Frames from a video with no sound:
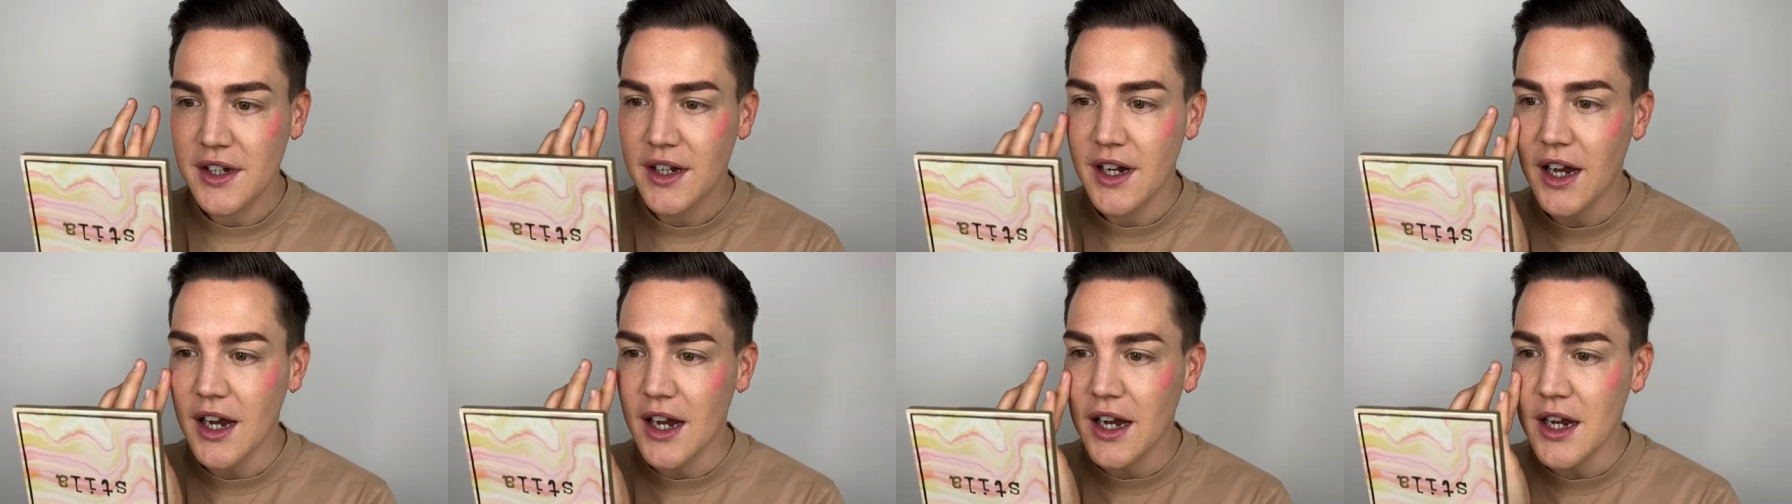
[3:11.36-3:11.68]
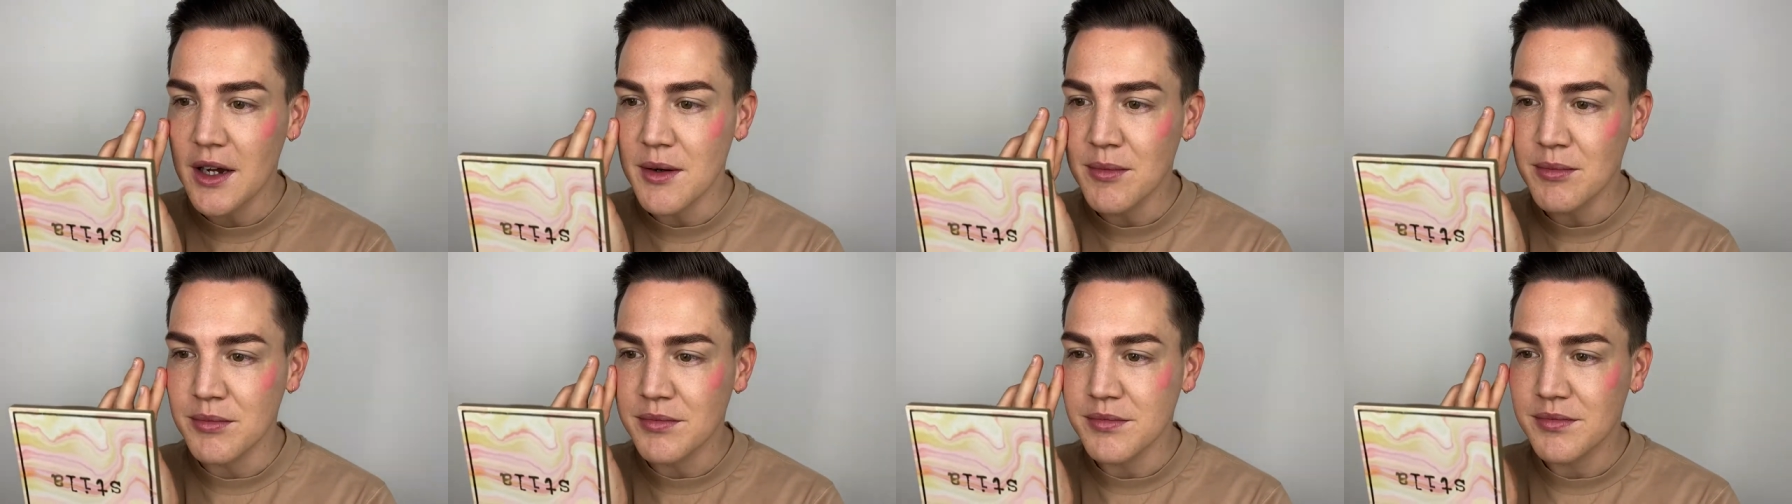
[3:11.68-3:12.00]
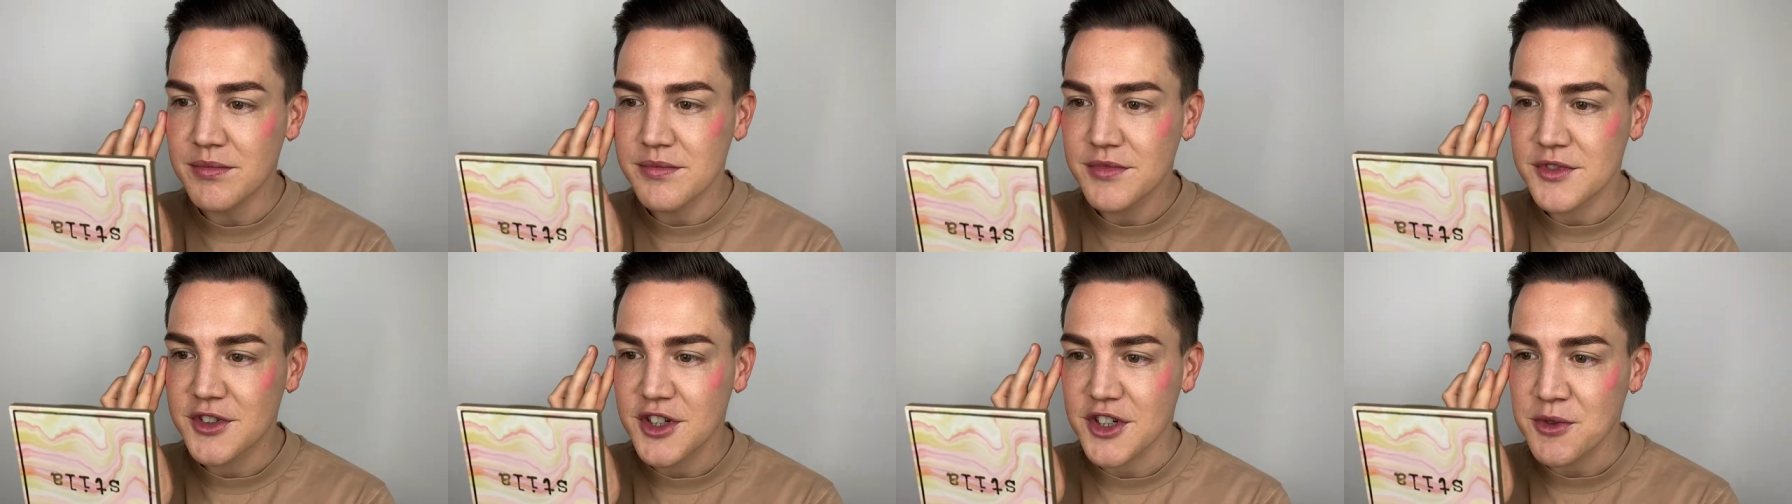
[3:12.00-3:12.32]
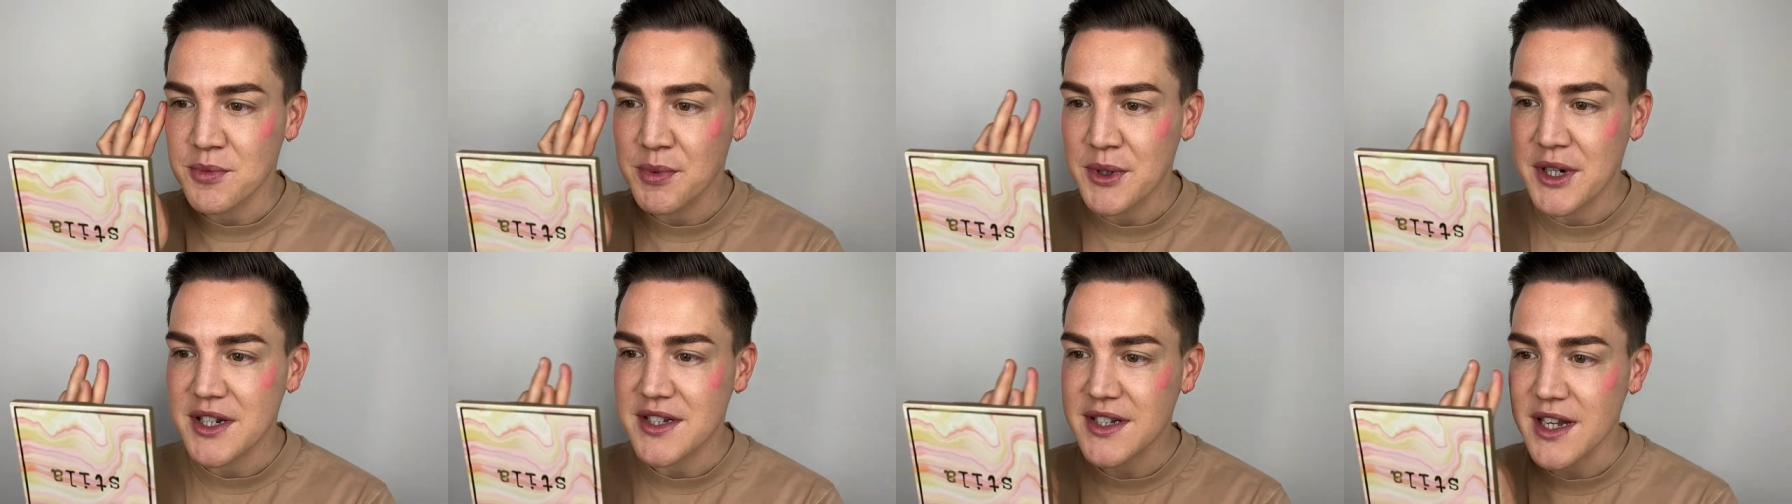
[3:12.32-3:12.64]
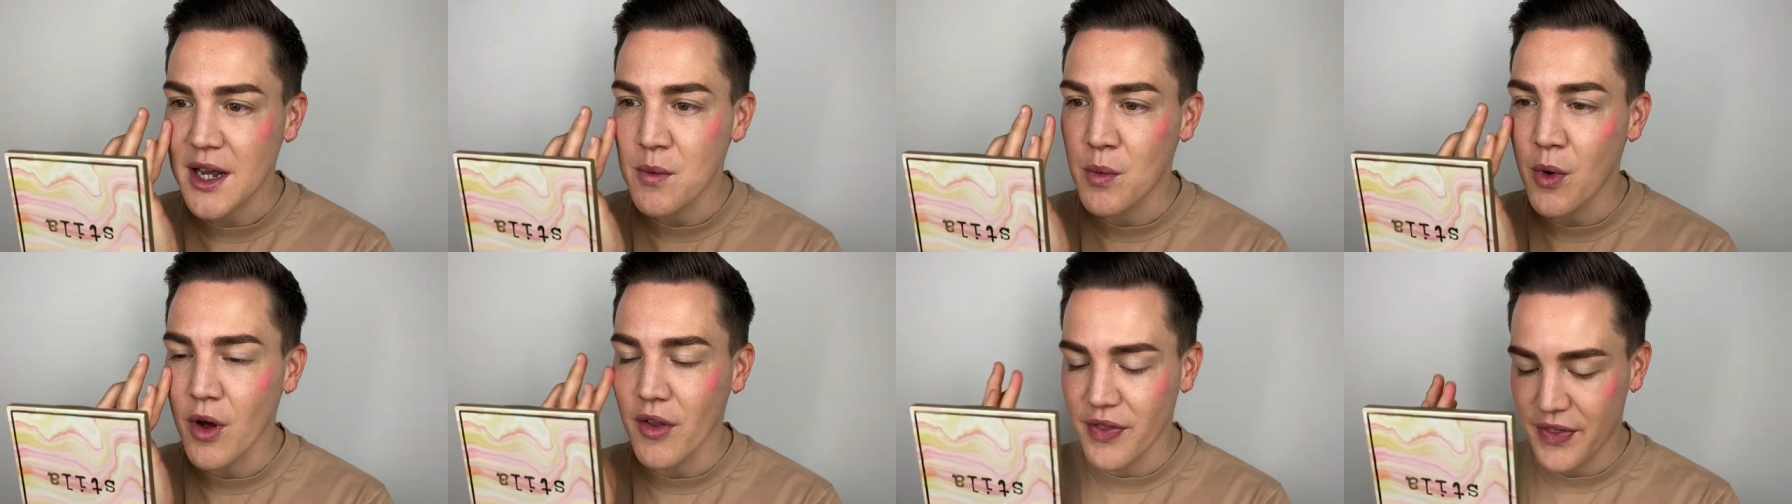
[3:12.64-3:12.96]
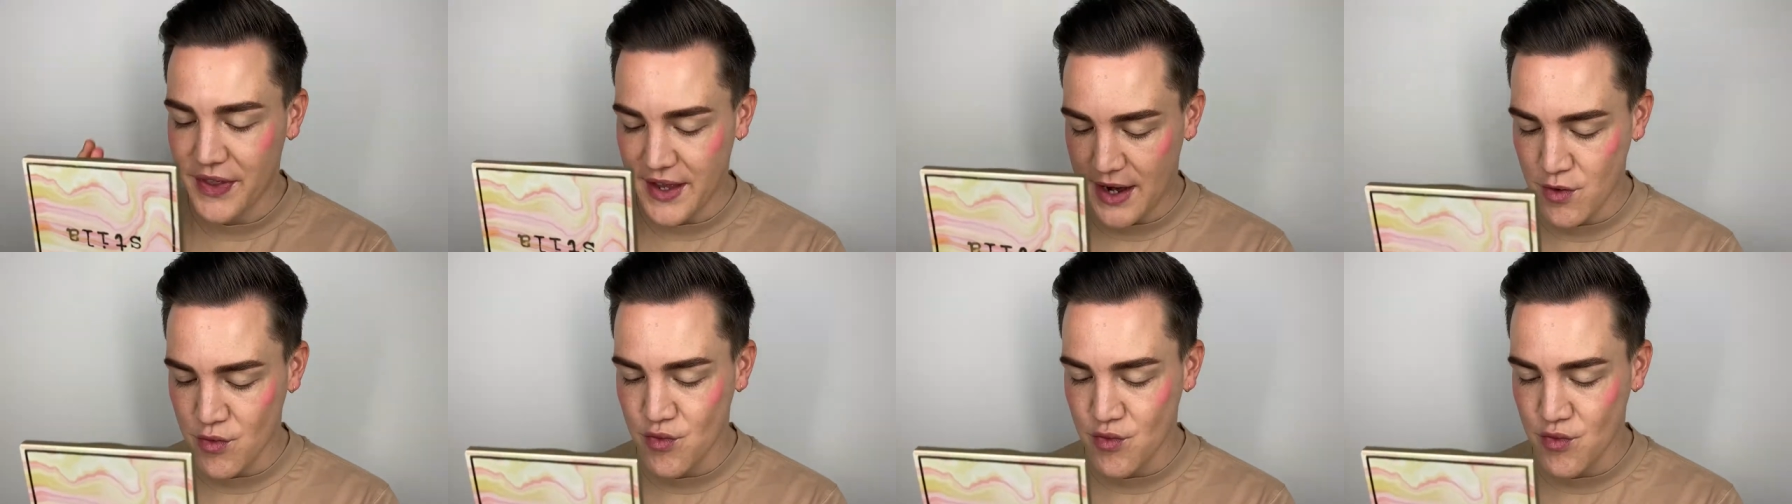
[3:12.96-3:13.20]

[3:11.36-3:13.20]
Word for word: um, just because I want that